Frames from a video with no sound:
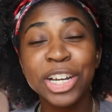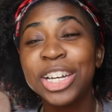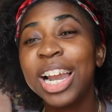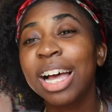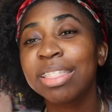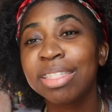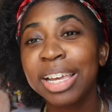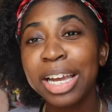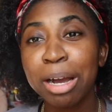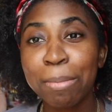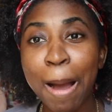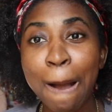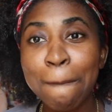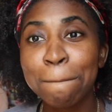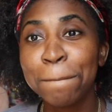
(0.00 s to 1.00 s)
Nothing
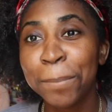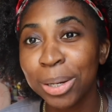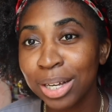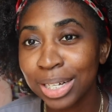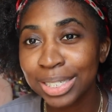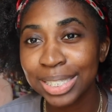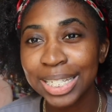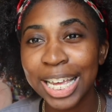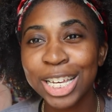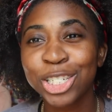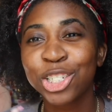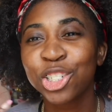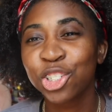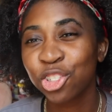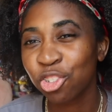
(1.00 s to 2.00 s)
about books
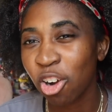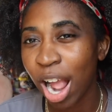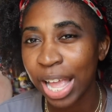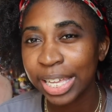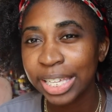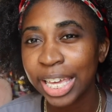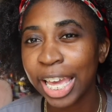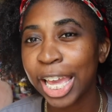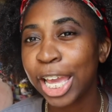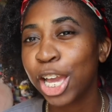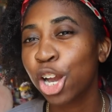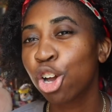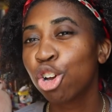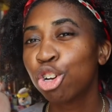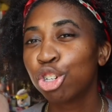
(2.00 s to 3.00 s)
is
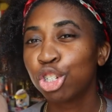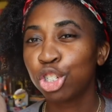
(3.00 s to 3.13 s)
striking